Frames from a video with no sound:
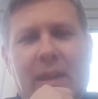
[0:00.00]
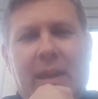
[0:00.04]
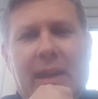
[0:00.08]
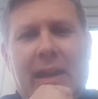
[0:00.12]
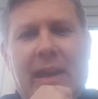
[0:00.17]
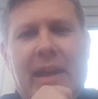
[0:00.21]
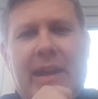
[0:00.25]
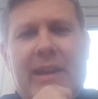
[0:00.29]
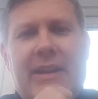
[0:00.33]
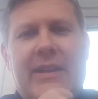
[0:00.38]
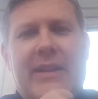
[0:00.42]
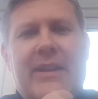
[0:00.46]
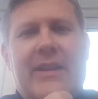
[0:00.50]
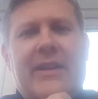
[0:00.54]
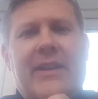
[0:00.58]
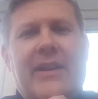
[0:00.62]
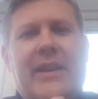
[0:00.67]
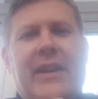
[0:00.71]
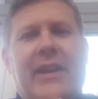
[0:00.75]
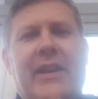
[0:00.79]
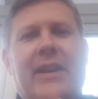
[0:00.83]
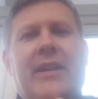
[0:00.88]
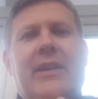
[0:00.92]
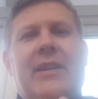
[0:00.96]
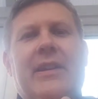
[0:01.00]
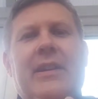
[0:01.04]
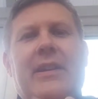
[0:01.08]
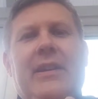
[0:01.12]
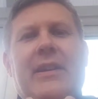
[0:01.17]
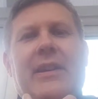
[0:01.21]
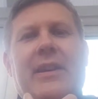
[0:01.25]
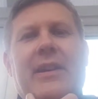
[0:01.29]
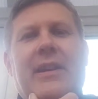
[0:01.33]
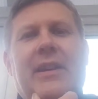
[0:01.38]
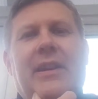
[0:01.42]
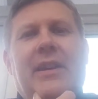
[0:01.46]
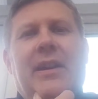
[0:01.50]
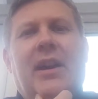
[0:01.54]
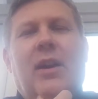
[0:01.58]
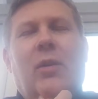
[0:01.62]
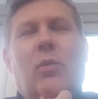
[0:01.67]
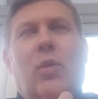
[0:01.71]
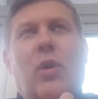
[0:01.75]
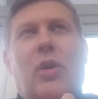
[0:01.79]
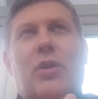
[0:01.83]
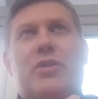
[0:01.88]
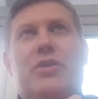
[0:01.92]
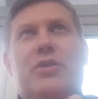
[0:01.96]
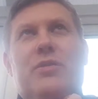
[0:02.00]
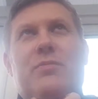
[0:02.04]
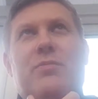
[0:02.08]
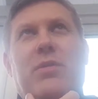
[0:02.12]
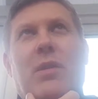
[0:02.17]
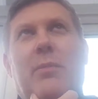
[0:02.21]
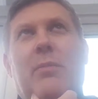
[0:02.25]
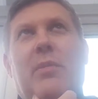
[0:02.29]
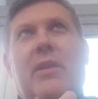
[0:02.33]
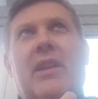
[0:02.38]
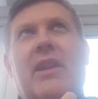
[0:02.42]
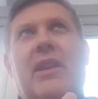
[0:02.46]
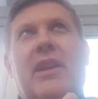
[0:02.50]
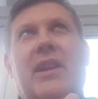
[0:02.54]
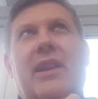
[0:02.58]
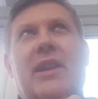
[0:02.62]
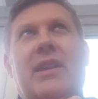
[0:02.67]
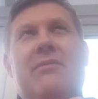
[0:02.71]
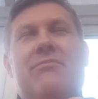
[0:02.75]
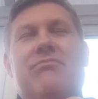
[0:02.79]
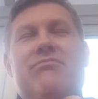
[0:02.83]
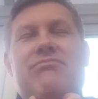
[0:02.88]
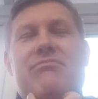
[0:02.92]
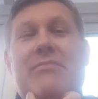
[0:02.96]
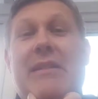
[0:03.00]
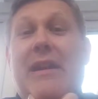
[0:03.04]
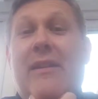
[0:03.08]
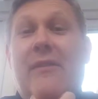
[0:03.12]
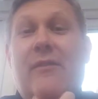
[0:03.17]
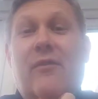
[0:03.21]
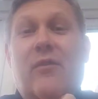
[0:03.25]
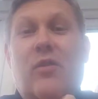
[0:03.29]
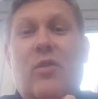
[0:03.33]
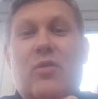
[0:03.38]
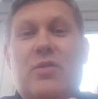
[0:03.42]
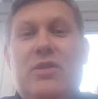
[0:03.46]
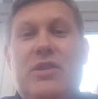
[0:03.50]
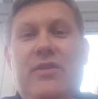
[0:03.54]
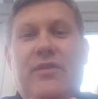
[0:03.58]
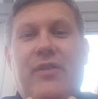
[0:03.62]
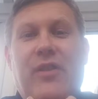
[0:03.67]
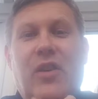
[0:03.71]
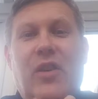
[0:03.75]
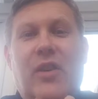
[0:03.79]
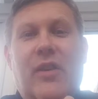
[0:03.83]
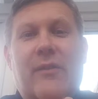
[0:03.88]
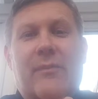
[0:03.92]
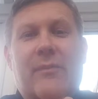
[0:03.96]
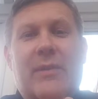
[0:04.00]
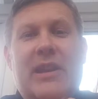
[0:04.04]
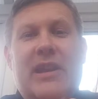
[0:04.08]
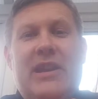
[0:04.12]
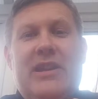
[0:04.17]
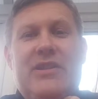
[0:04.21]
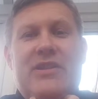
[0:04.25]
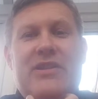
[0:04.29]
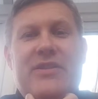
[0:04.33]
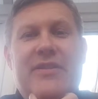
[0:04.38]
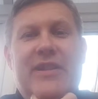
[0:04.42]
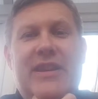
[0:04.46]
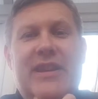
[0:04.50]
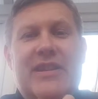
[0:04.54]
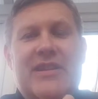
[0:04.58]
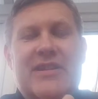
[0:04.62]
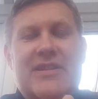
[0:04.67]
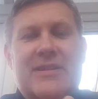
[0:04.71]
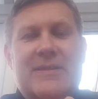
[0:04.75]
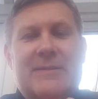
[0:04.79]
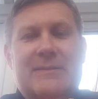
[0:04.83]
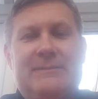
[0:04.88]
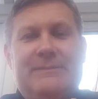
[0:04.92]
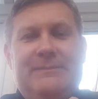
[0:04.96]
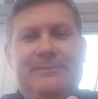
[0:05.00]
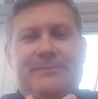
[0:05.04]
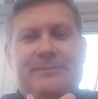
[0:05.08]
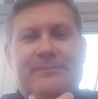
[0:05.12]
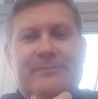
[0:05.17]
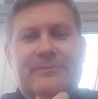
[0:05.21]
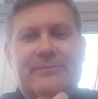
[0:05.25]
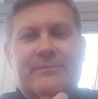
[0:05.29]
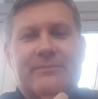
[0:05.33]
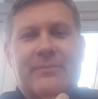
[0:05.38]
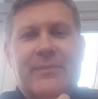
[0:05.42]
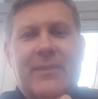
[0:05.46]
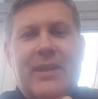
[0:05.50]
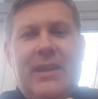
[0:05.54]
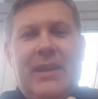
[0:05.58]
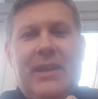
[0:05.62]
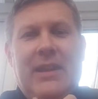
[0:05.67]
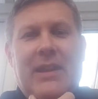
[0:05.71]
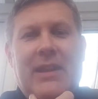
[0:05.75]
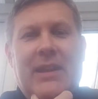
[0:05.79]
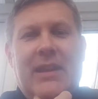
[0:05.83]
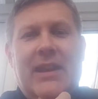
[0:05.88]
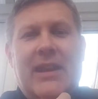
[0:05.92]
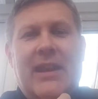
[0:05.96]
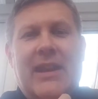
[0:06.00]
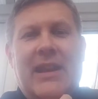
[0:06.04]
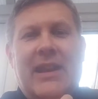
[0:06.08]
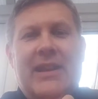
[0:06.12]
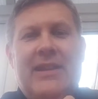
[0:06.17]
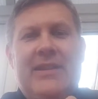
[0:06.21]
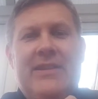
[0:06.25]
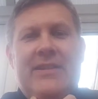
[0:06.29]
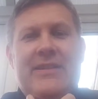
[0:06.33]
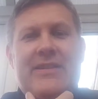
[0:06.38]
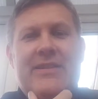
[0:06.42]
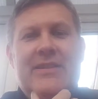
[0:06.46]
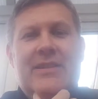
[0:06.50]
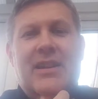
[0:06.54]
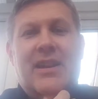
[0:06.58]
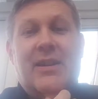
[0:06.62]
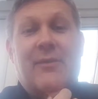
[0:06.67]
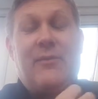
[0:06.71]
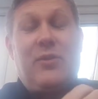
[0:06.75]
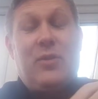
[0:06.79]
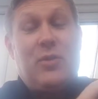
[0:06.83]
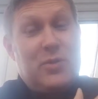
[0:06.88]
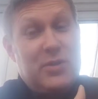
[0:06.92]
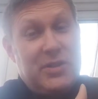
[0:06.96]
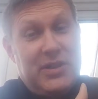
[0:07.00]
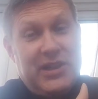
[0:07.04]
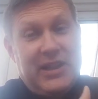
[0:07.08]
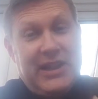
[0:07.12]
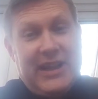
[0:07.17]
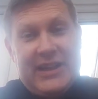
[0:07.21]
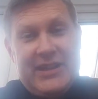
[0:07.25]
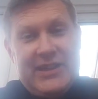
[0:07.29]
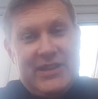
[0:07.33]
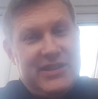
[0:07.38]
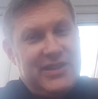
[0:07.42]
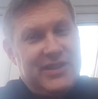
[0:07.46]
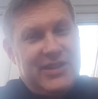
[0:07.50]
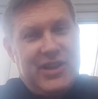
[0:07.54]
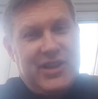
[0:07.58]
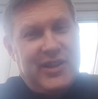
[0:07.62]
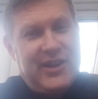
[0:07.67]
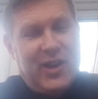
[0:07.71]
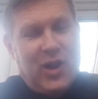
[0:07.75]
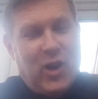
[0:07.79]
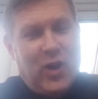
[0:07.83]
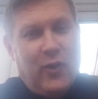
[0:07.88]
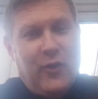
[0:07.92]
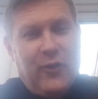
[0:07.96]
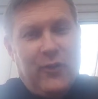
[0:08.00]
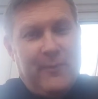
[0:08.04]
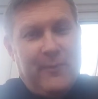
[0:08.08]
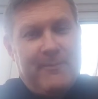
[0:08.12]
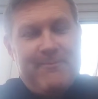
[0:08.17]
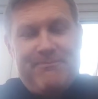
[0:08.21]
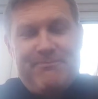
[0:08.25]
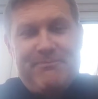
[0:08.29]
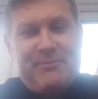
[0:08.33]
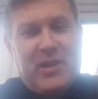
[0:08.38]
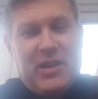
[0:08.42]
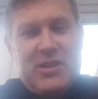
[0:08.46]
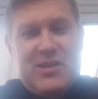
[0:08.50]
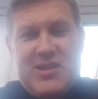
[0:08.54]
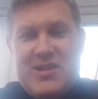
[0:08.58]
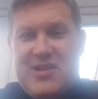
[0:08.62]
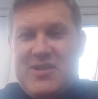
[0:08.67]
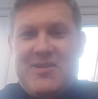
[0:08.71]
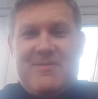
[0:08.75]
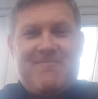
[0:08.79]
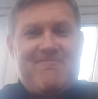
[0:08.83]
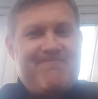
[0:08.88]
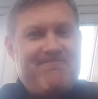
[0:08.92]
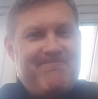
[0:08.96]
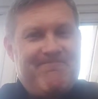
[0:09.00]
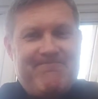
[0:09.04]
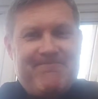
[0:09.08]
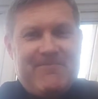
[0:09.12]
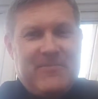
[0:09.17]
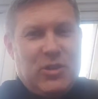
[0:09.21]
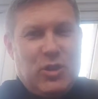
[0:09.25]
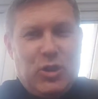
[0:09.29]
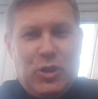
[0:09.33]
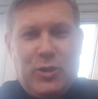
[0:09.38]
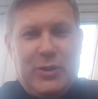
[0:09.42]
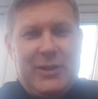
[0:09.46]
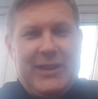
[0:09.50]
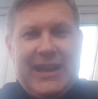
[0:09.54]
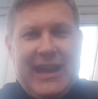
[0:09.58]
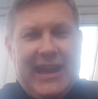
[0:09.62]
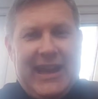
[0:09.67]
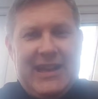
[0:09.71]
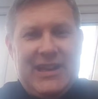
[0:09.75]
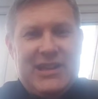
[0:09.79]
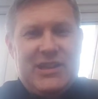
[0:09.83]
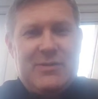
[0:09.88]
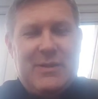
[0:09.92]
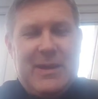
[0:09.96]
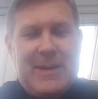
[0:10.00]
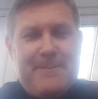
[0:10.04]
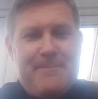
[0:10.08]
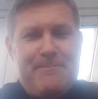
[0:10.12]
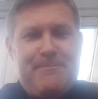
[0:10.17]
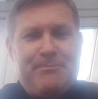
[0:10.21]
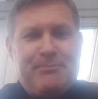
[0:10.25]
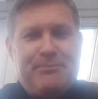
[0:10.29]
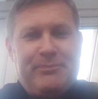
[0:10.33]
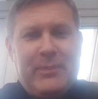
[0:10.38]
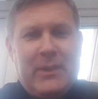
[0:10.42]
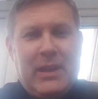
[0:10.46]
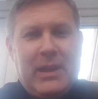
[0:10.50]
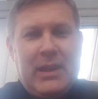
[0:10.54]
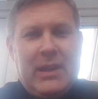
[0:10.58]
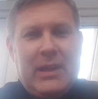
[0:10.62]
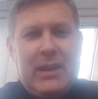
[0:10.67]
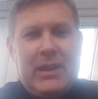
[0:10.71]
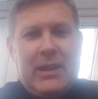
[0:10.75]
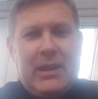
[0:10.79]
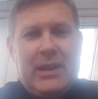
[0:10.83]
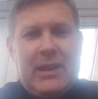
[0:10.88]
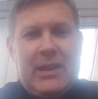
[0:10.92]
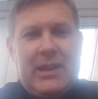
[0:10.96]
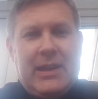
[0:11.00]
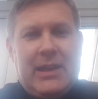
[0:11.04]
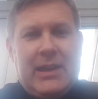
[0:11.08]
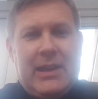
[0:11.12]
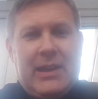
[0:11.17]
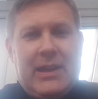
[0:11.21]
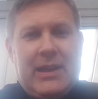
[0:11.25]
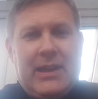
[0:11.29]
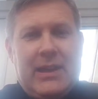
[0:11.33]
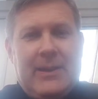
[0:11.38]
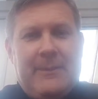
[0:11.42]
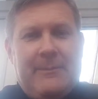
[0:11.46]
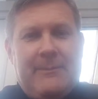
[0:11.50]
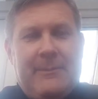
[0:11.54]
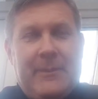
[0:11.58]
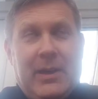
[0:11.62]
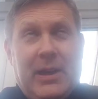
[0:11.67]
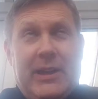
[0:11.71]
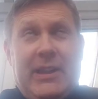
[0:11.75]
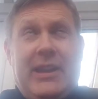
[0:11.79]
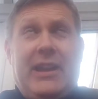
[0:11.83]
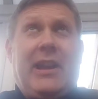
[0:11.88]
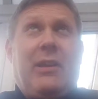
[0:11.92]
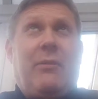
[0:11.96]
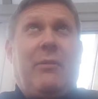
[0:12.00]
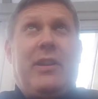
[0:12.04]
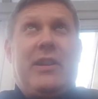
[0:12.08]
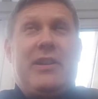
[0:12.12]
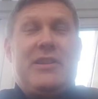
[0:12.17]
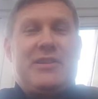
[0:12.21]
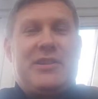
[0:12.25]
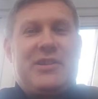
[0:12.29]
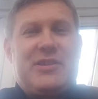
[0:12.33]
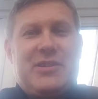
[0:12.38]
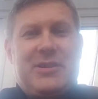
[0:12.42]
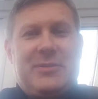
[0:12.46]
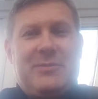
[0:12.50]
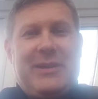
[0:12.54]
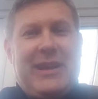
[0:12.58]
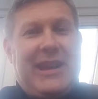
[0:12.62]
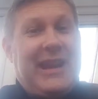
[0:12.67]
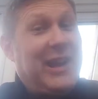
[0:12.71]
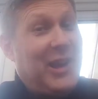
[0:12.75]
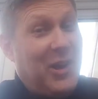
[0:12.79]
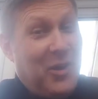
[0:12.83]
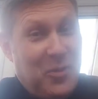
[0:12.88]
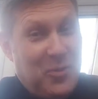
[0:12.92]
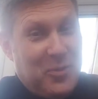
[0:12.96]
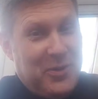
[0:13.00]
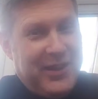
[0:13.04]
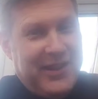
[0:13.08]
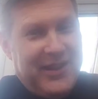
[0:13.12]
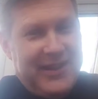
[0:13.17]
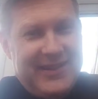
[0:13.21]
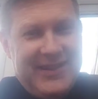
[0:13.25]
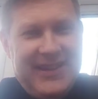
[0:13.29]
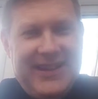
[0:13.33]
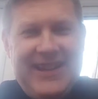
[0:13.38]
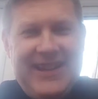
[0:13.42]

and I watched probably about 45 minutes of this, and unfortunately I had to turn it off. I just couldn't get into it. I don't know whether it's because I'm getting older,